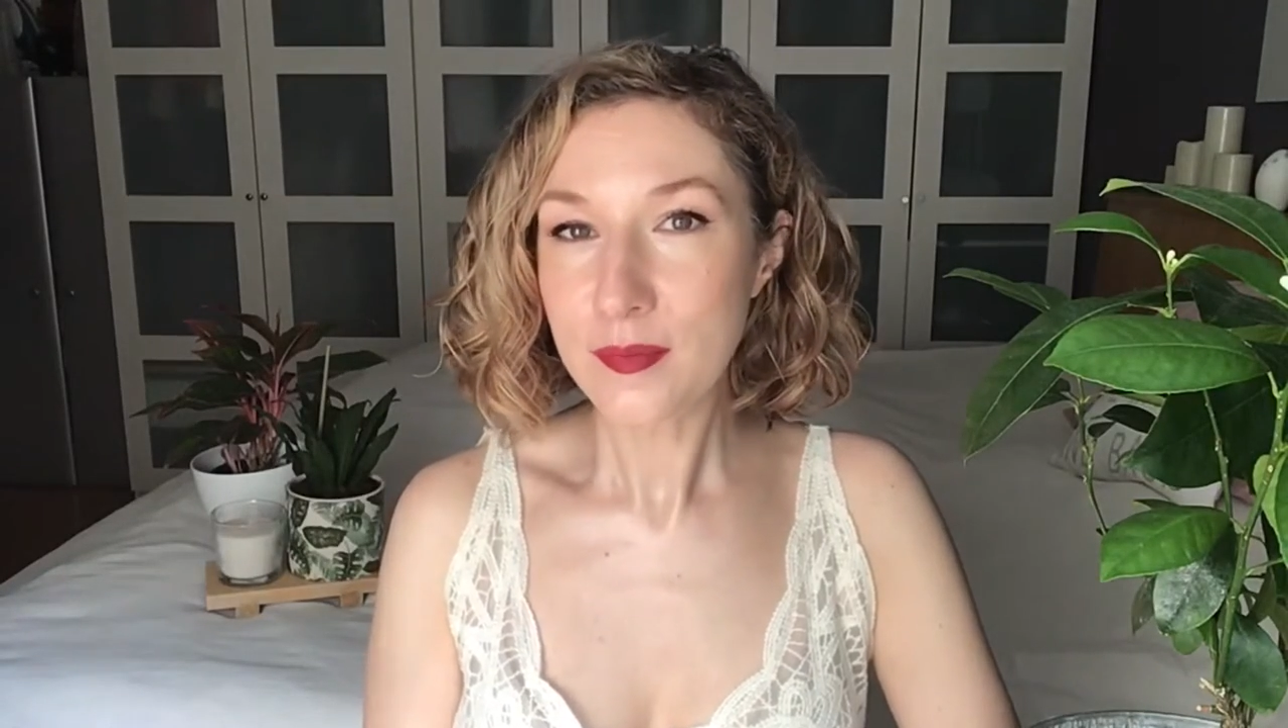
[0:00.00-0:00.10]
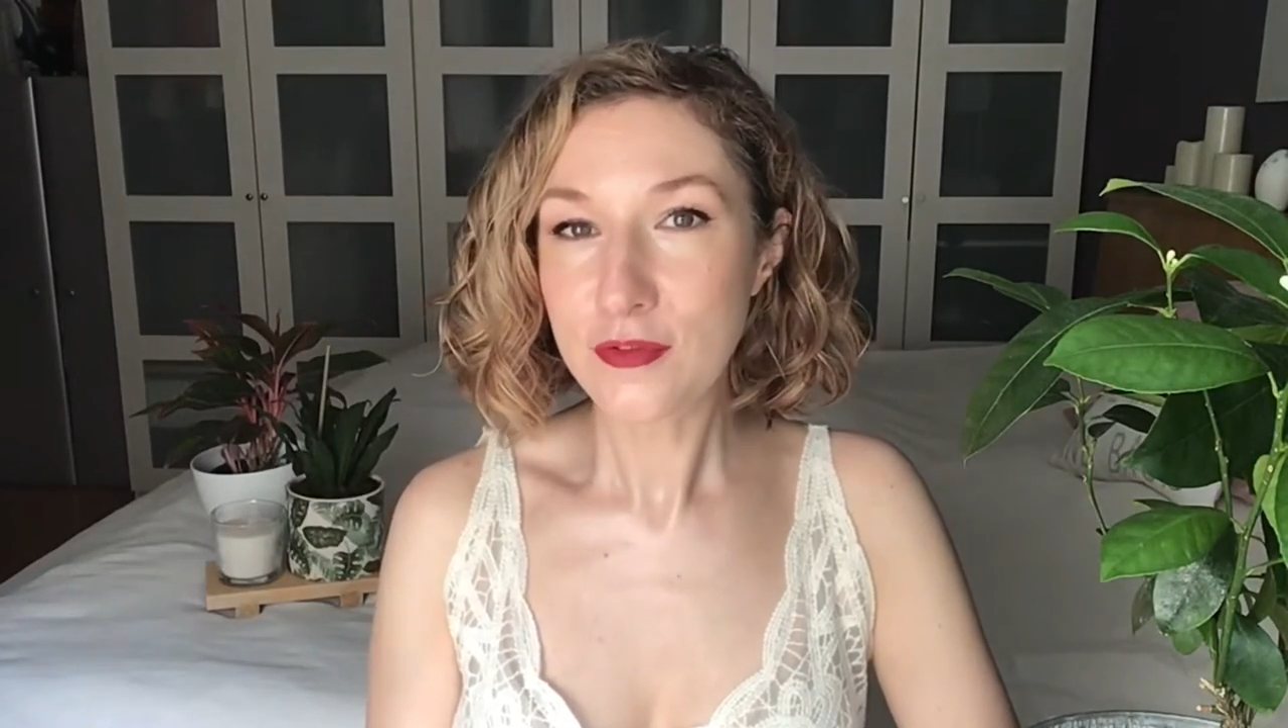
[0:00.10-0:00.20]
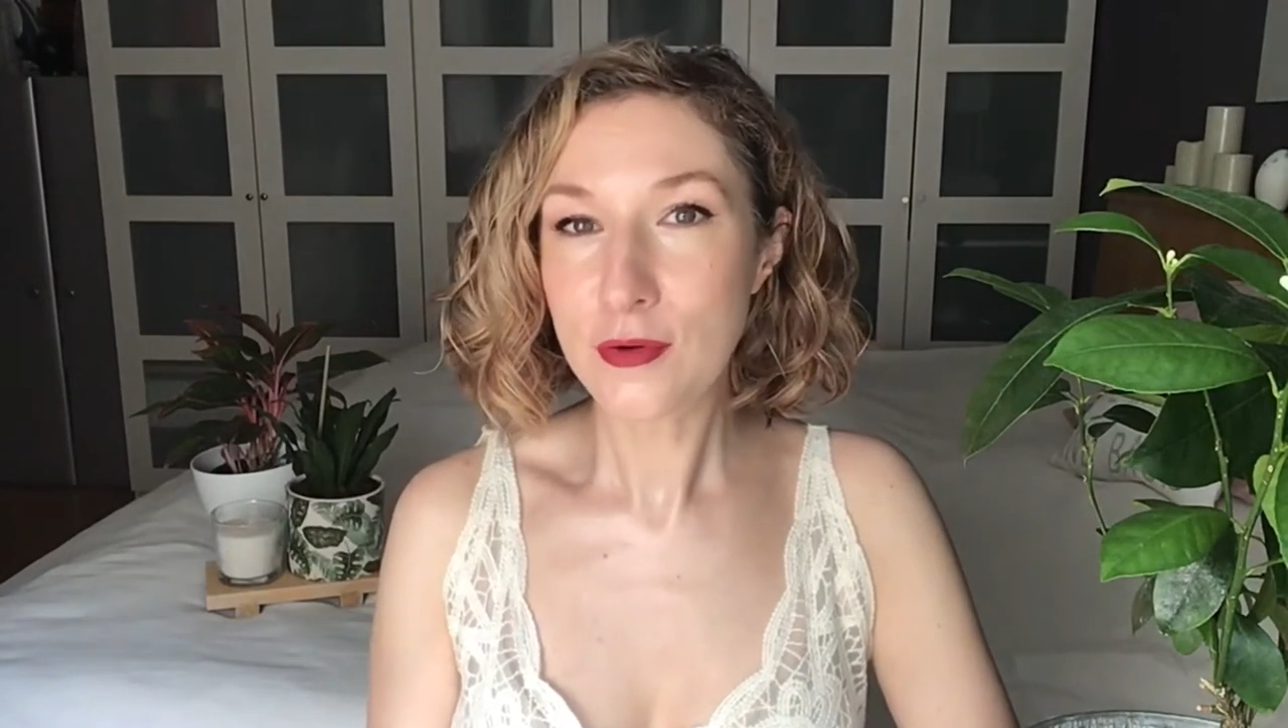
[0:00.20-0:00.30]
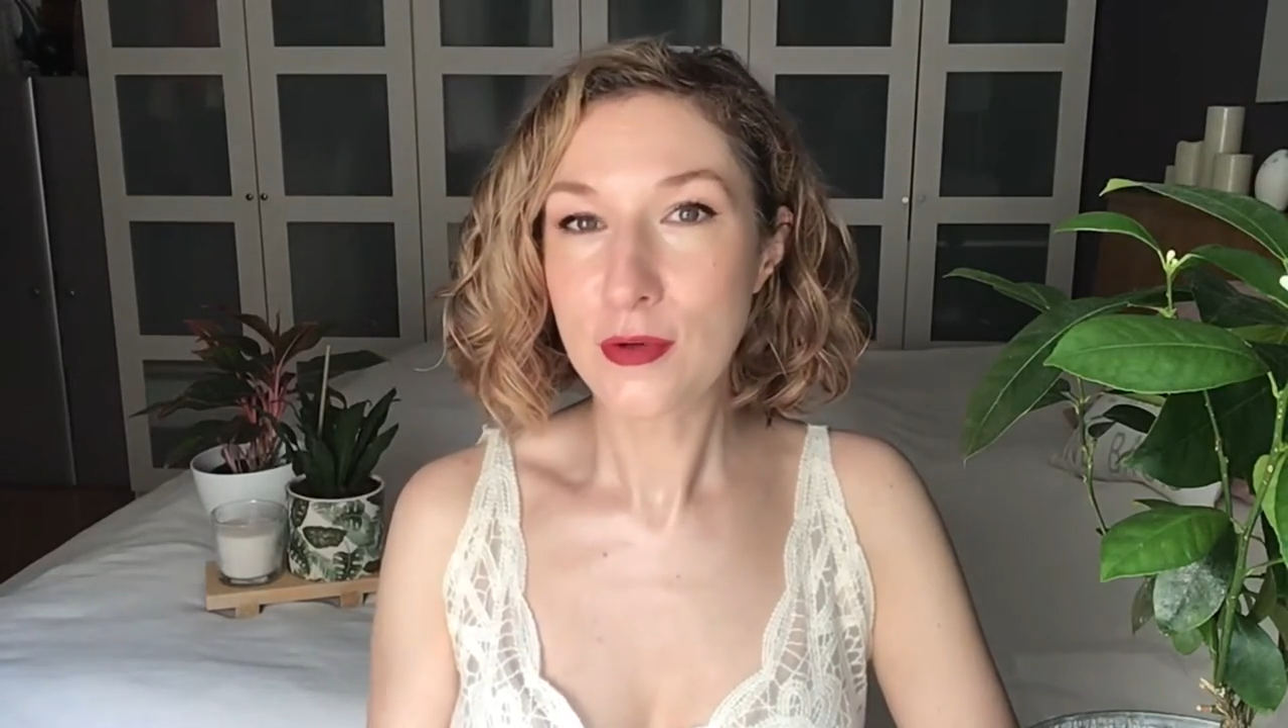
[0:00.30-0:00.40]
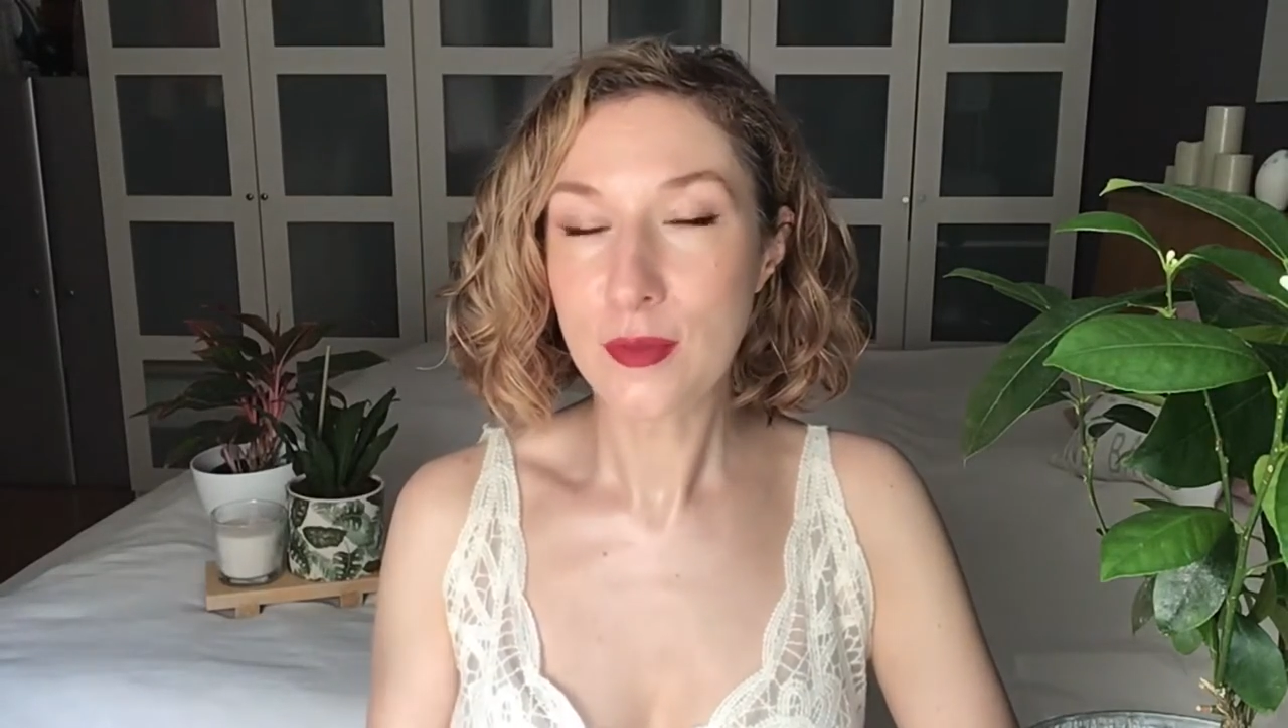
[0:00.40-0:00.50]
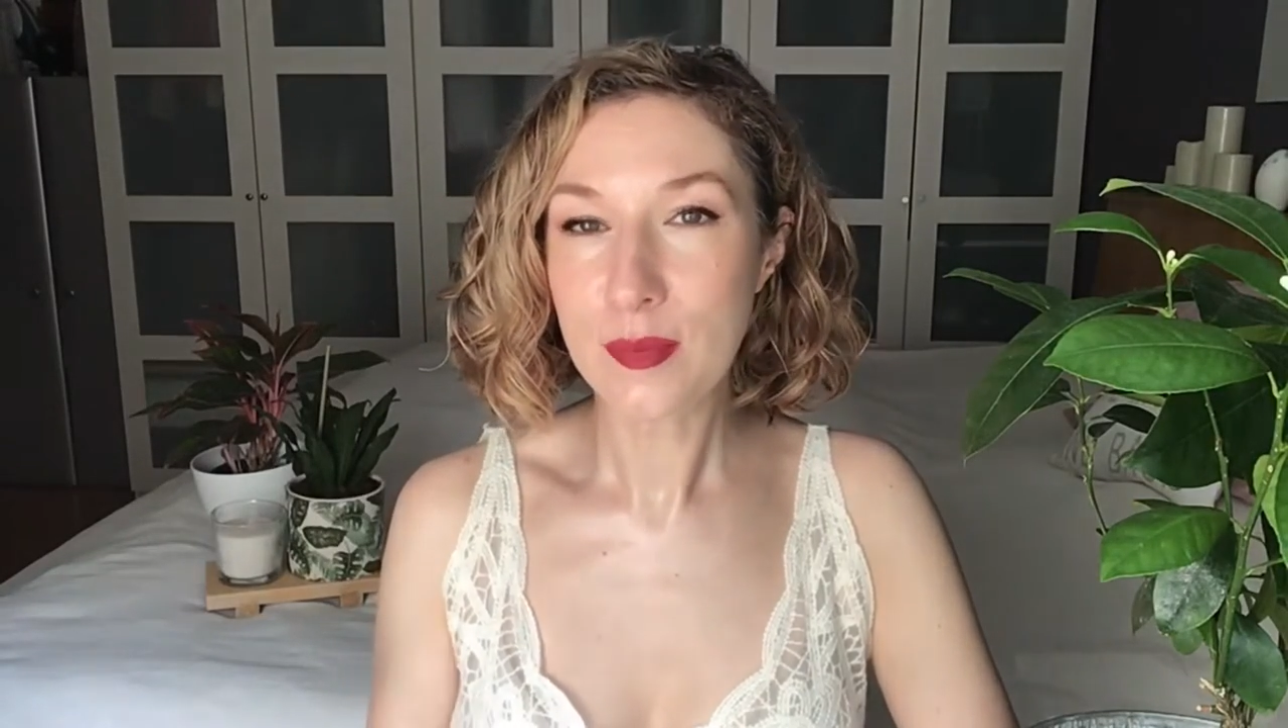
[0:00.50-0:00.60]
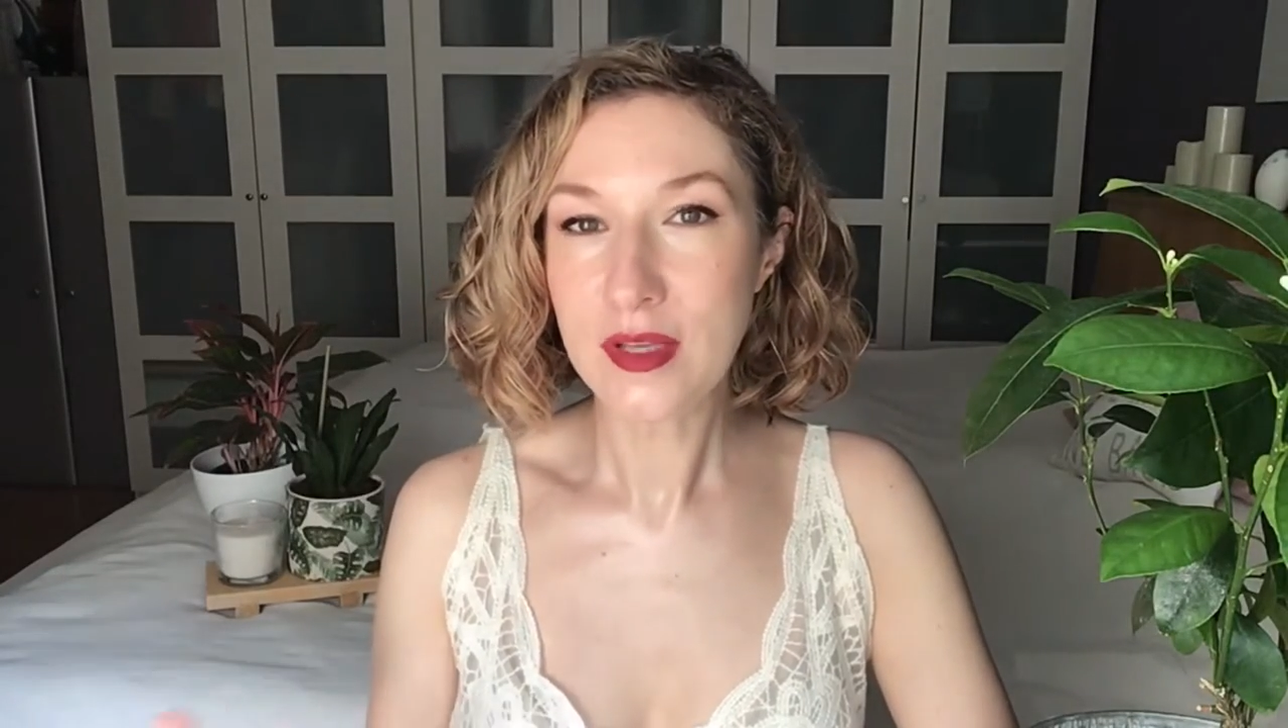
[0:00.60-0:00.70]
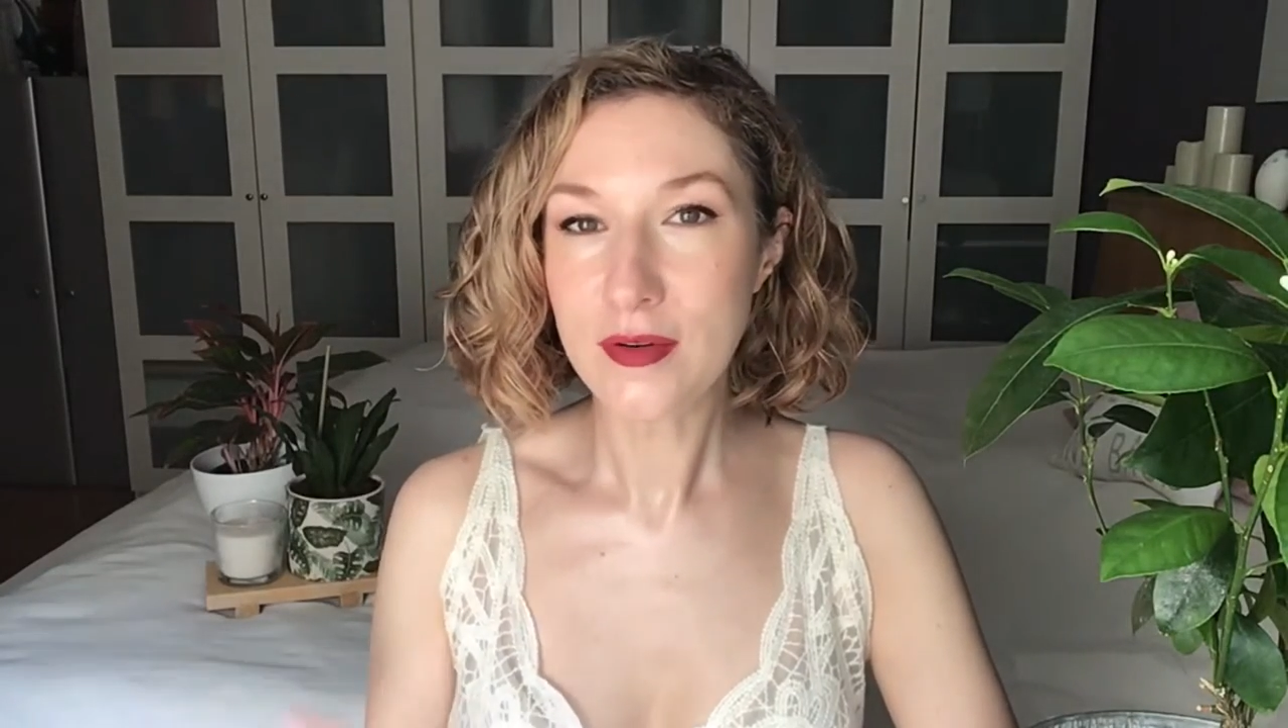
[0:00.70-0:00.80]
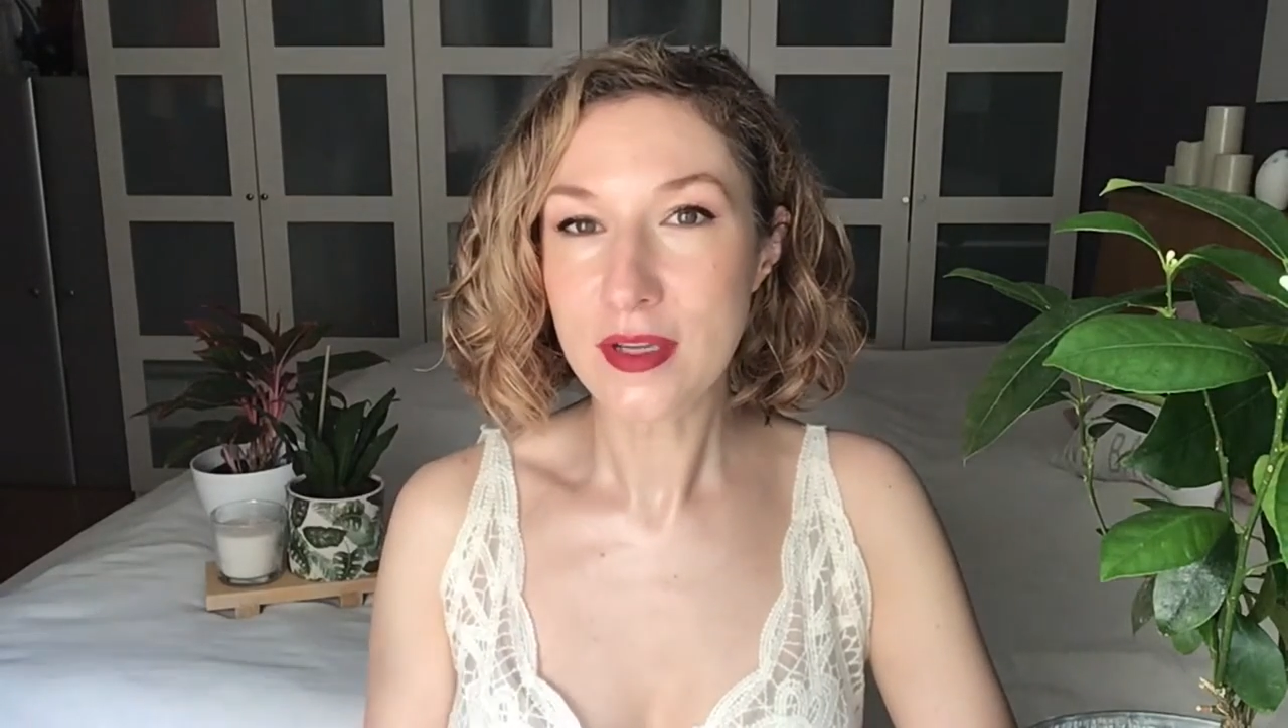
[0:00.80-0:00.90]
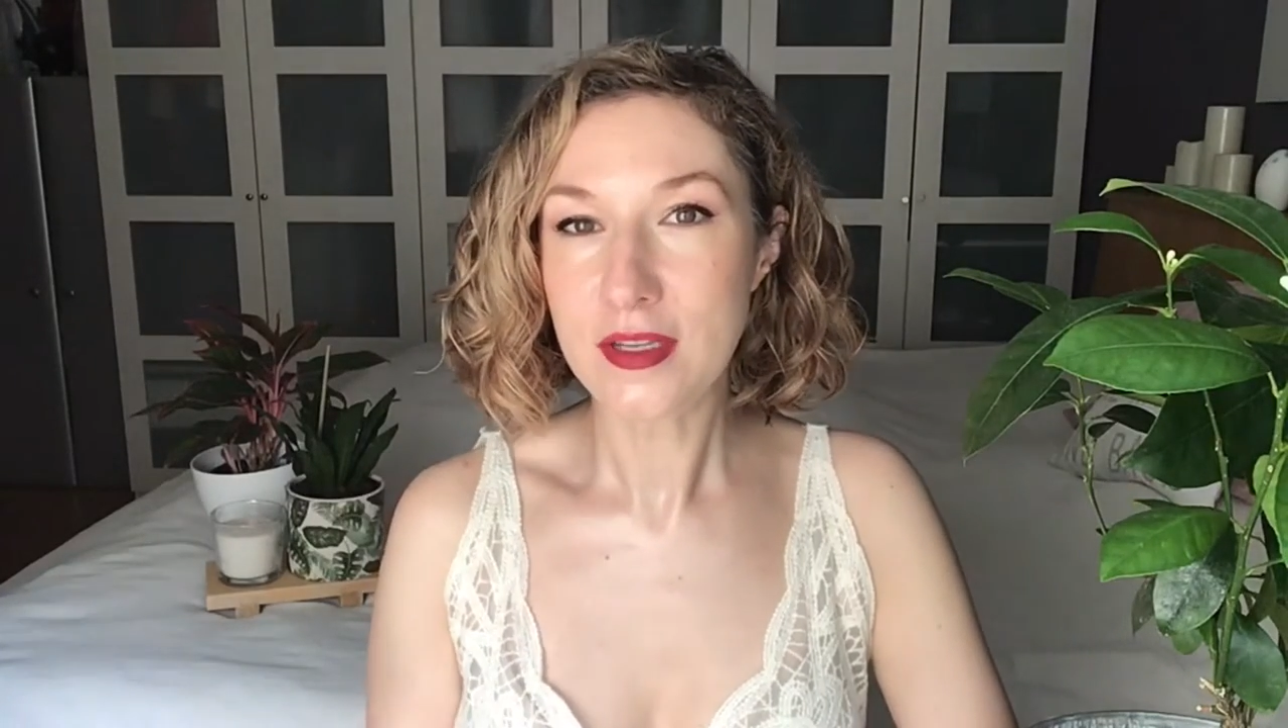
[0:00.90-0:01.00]
for the
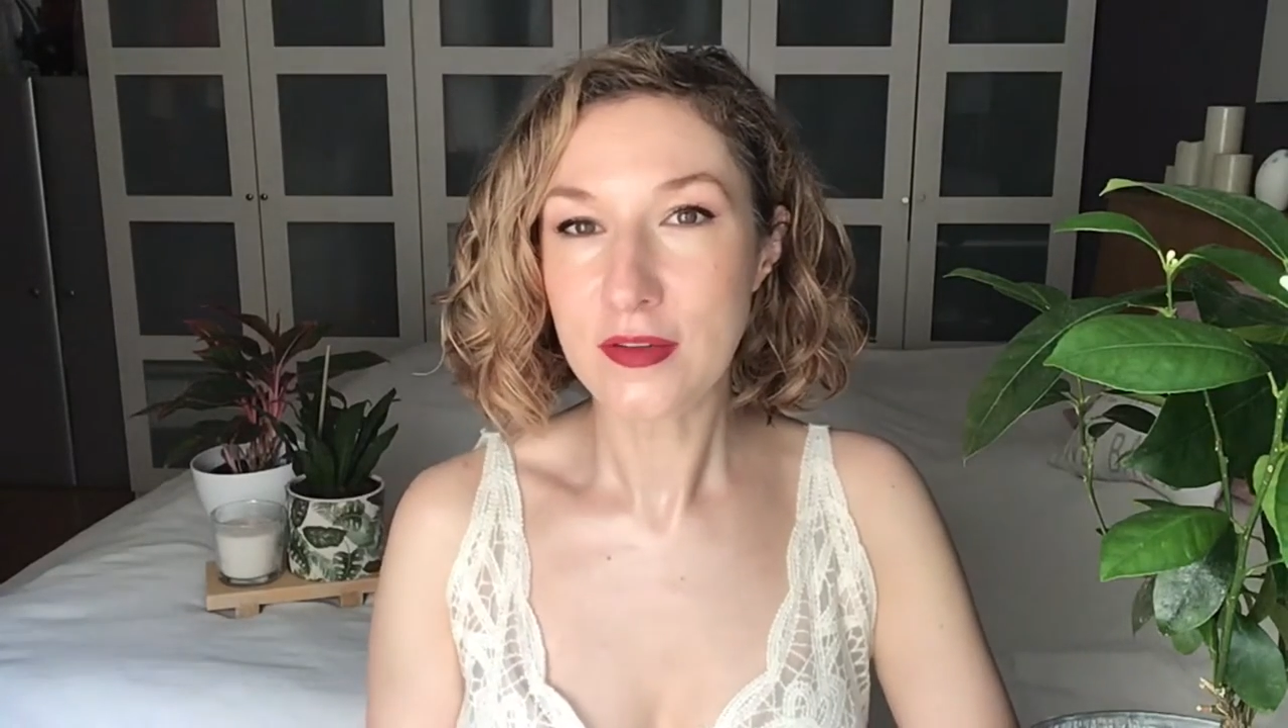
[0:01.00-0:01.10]
period of